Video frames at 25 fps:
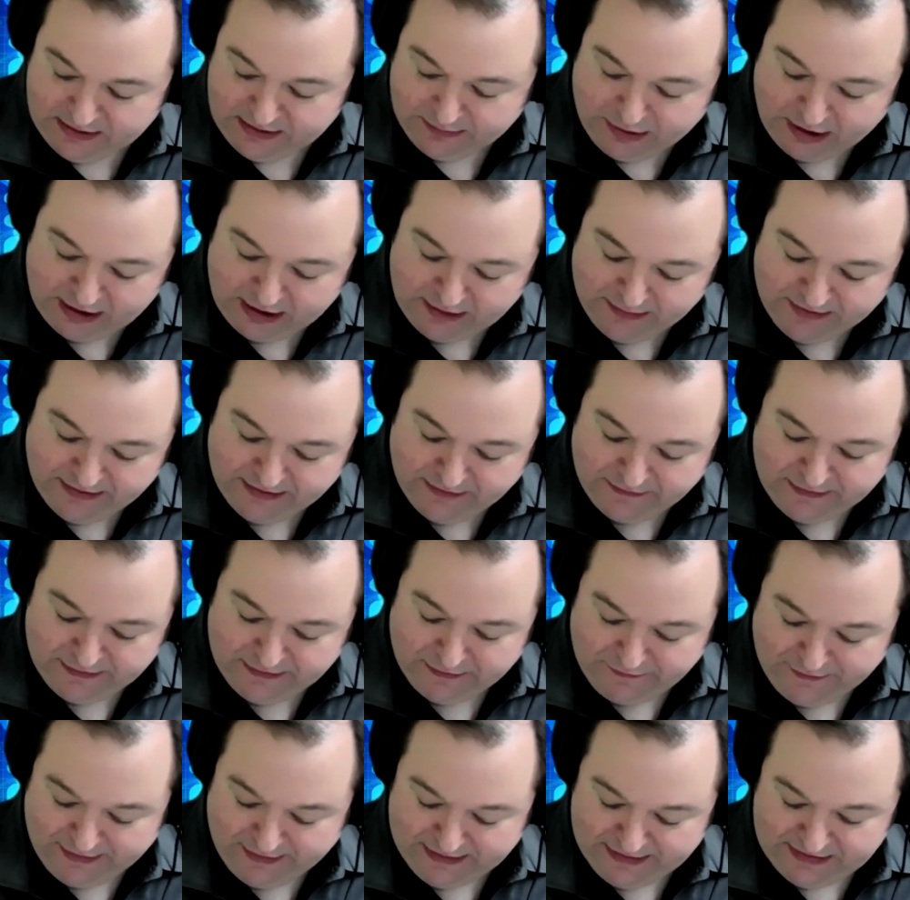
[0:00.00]
Department of
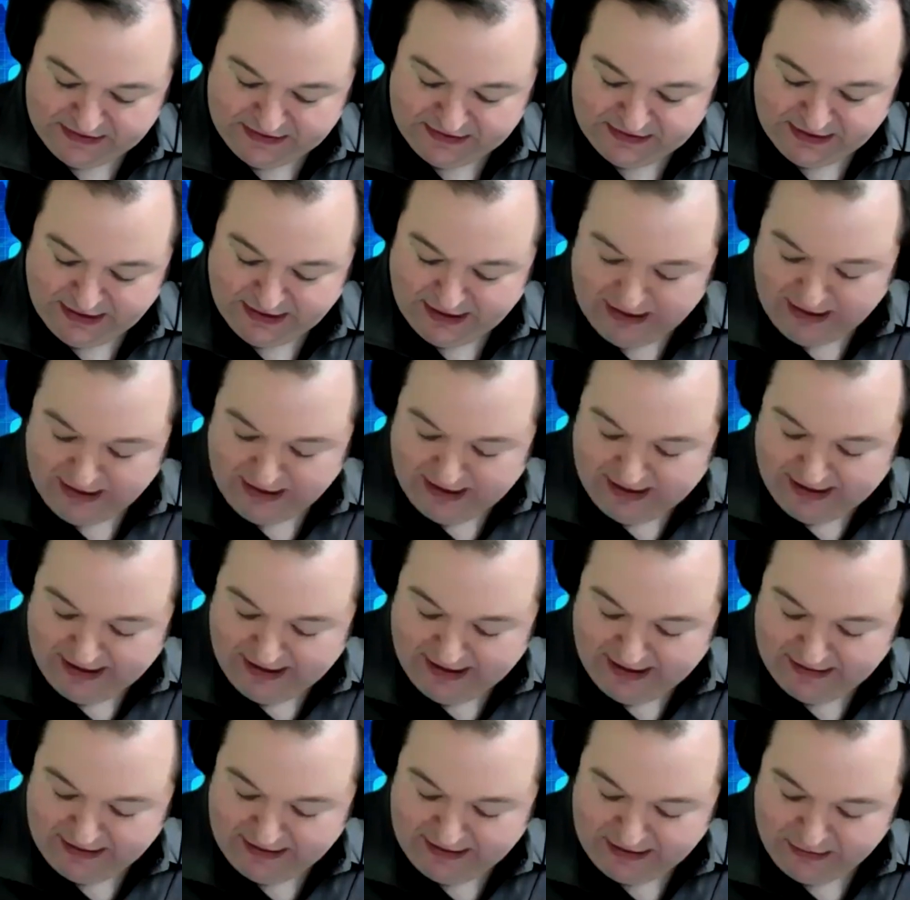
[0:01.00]
Defense,
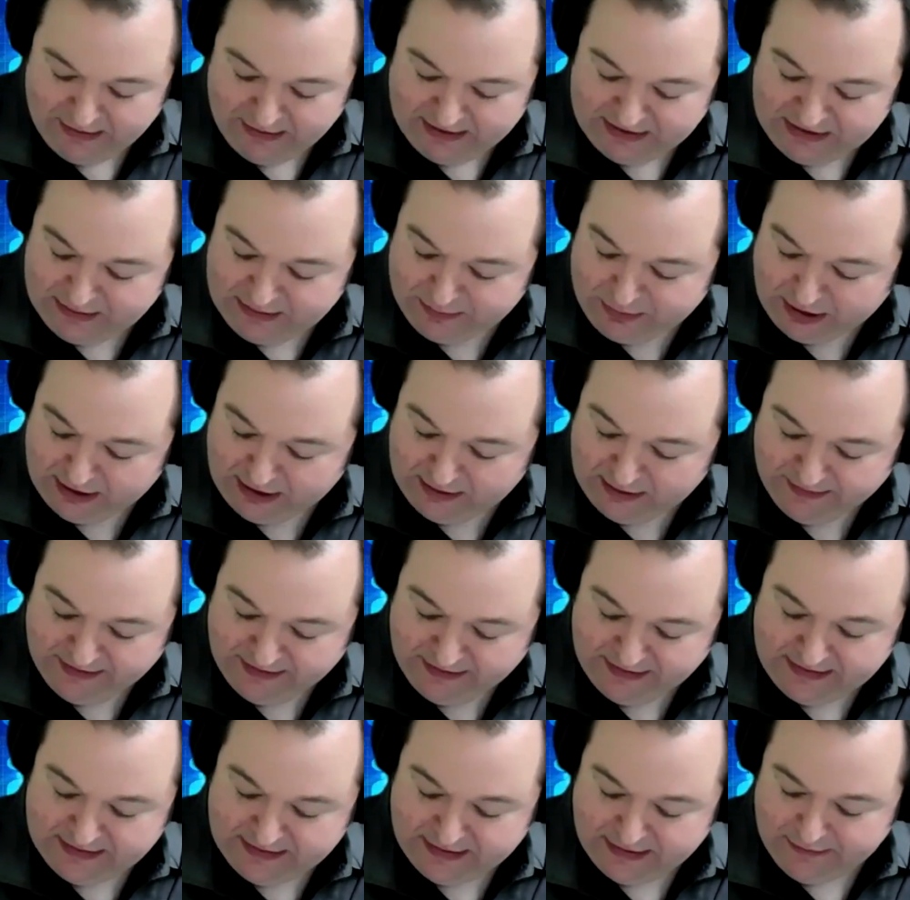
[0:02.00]
and the U.S.
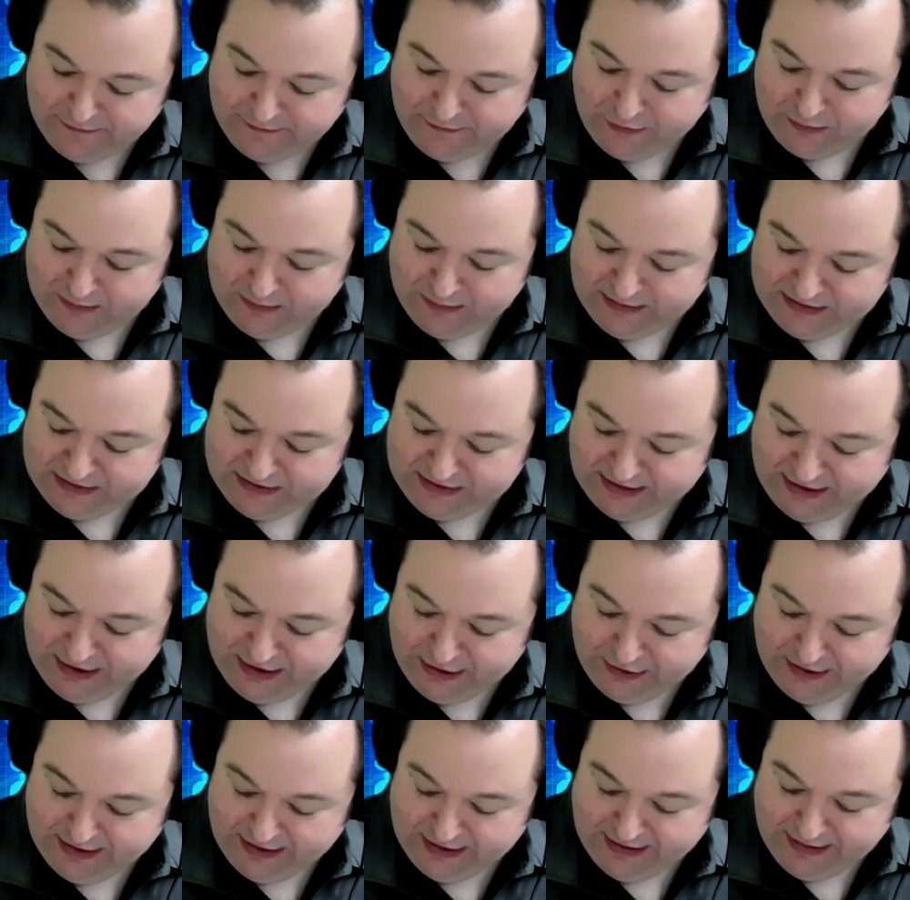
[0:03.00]
Department of Homeland
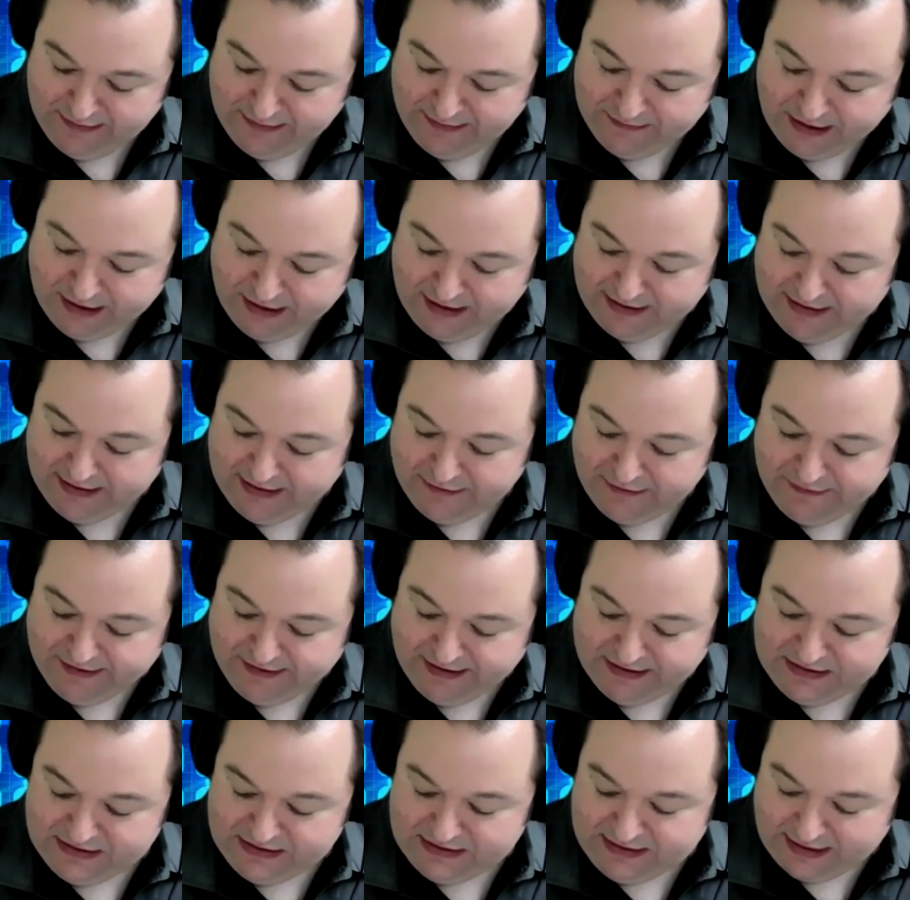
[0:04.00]
Security on
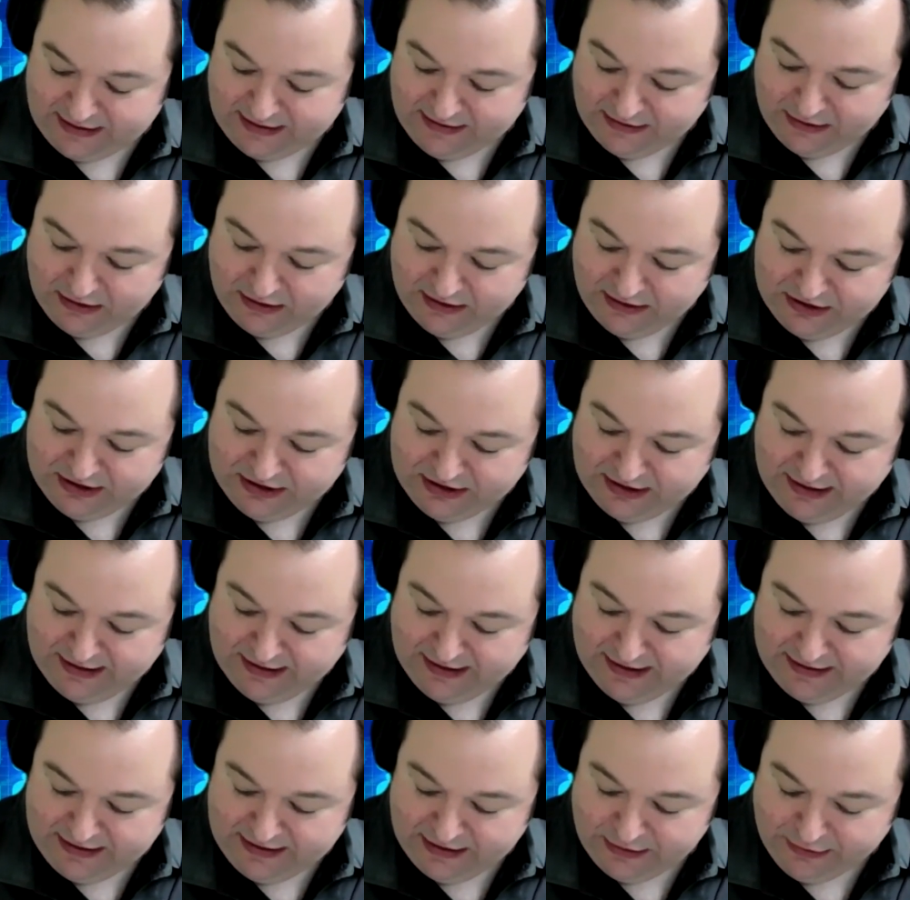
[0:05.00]
advanced
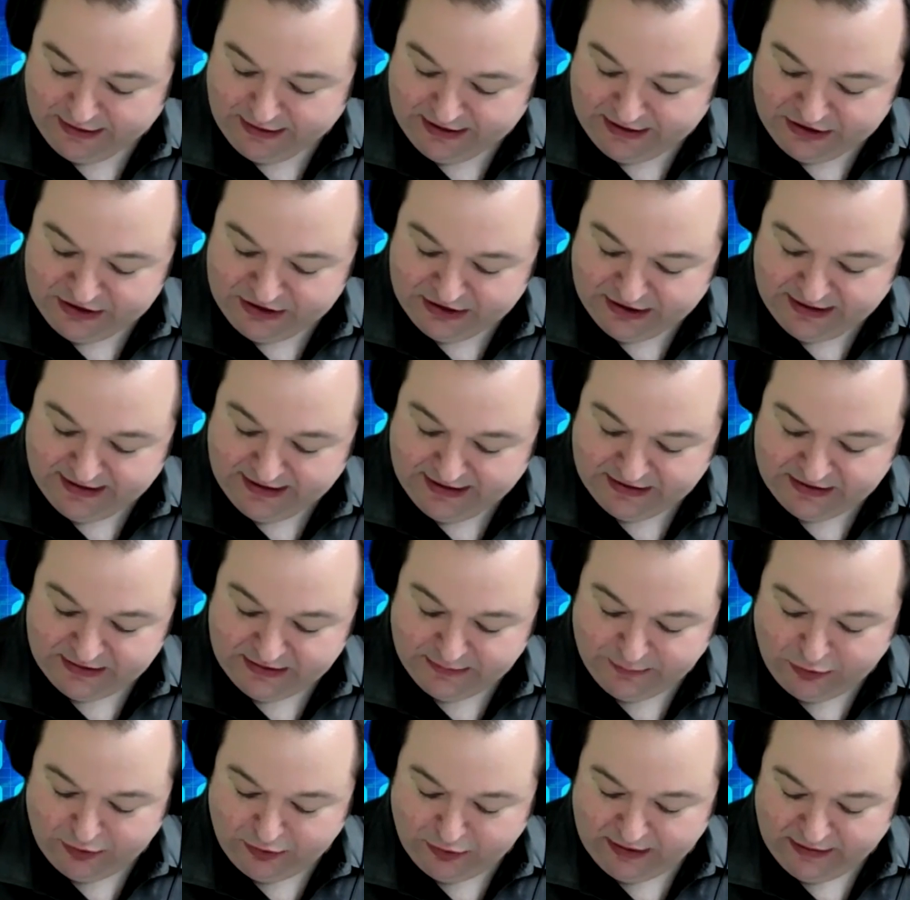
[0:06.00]
technology integration in
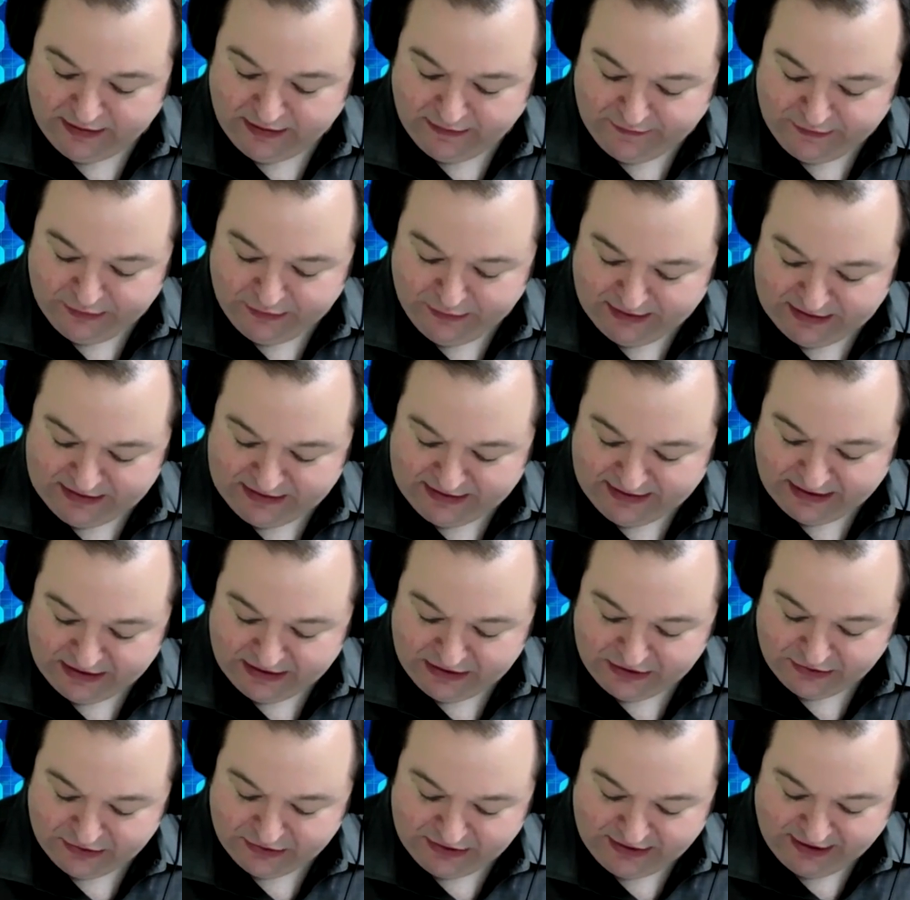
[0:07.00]
support of U.S.
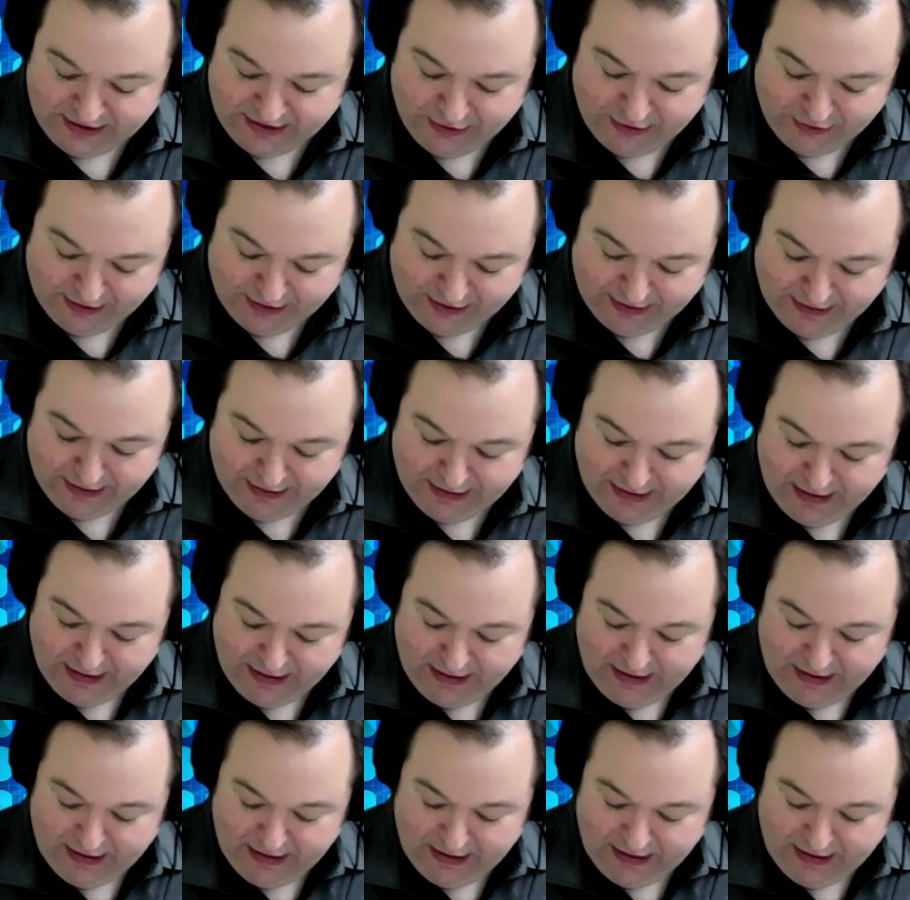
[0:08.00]
national security.